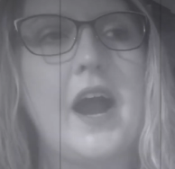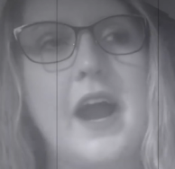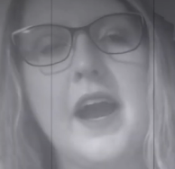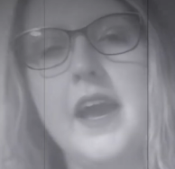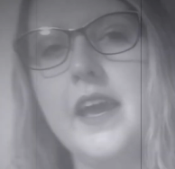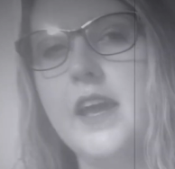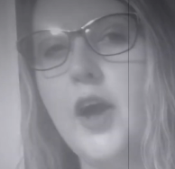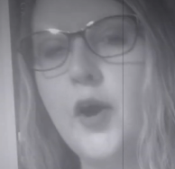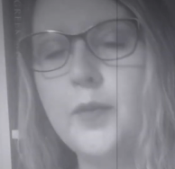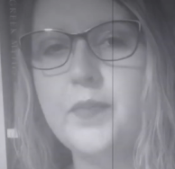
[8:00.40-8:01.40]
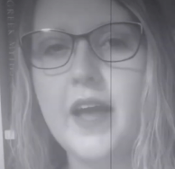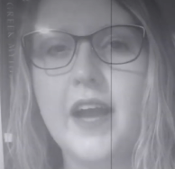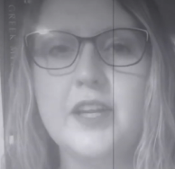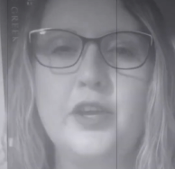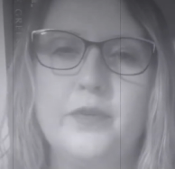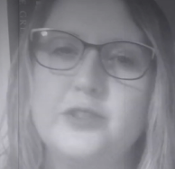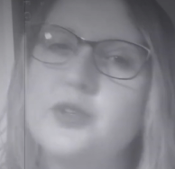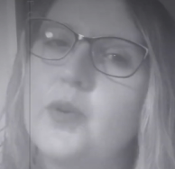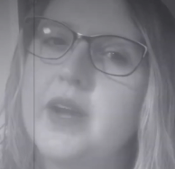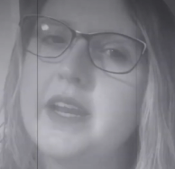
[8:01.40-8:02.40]
I hope that you
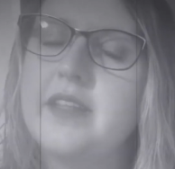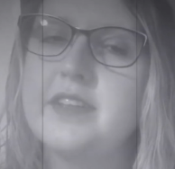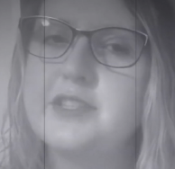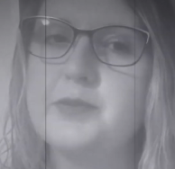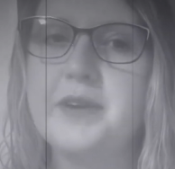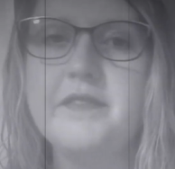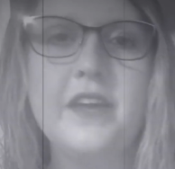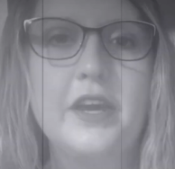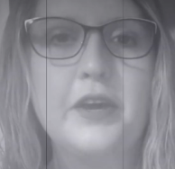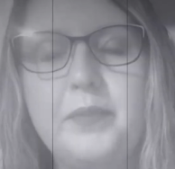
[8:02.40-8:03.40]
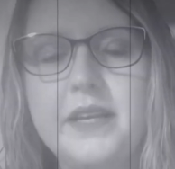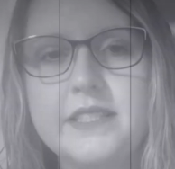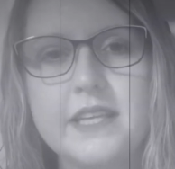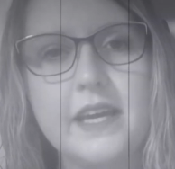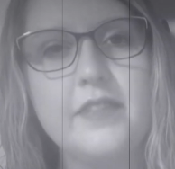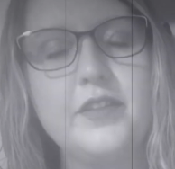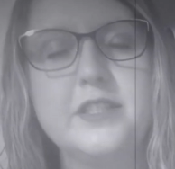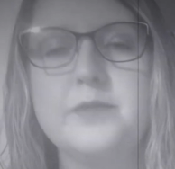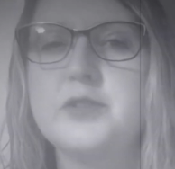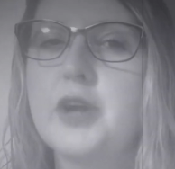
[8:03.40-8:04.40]
enjoyed this review. Please hit the
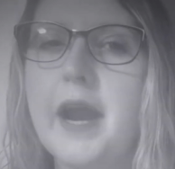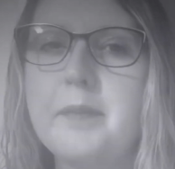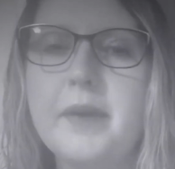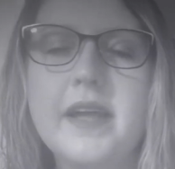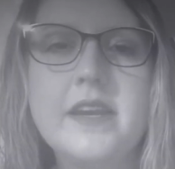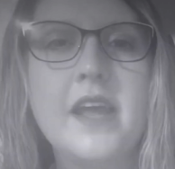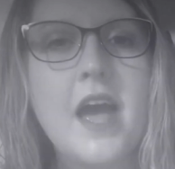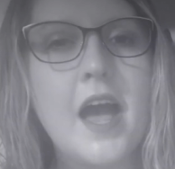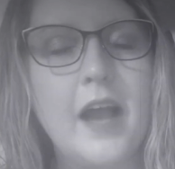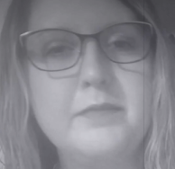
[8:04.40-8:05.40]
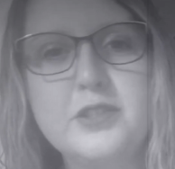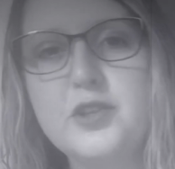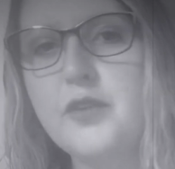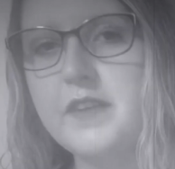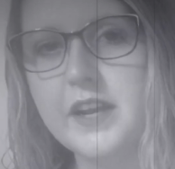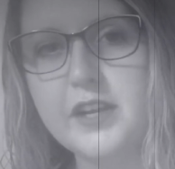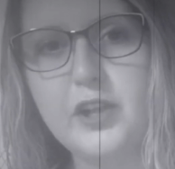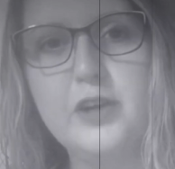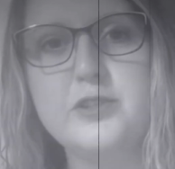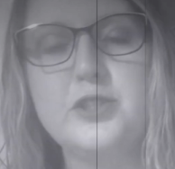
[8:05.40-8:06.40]
subscribe button. I'm so very
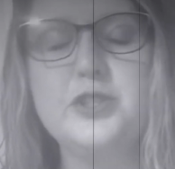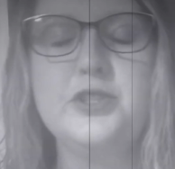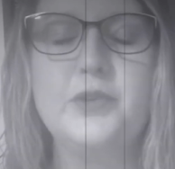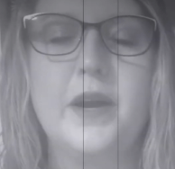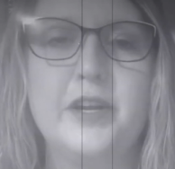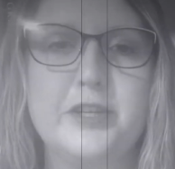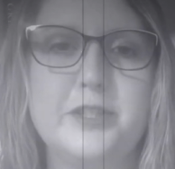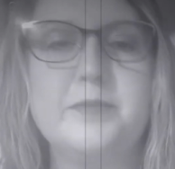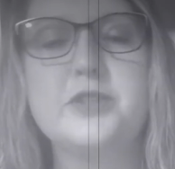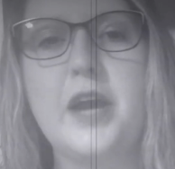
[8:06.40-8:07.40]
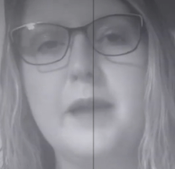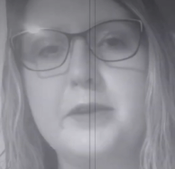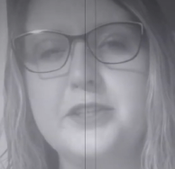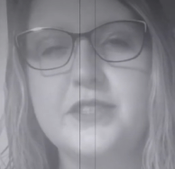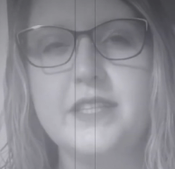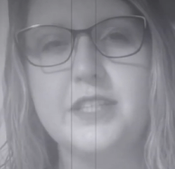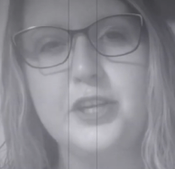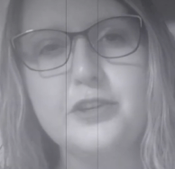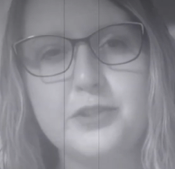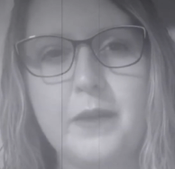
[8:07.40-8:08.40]
close to 200 subscribers. That's a
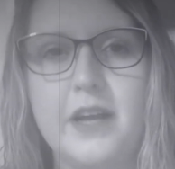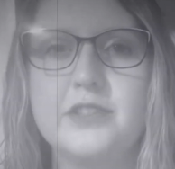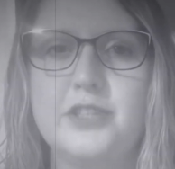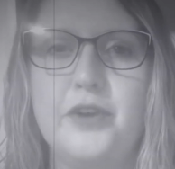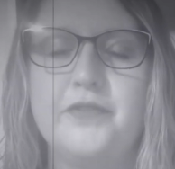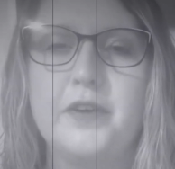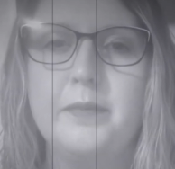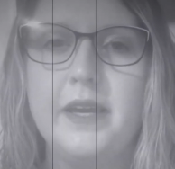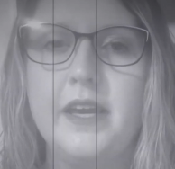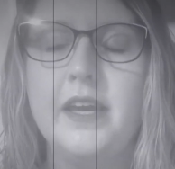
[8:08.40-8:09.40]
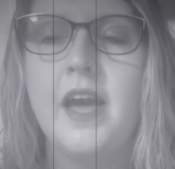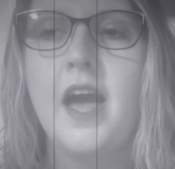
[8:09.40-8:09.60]
huge milestone for me.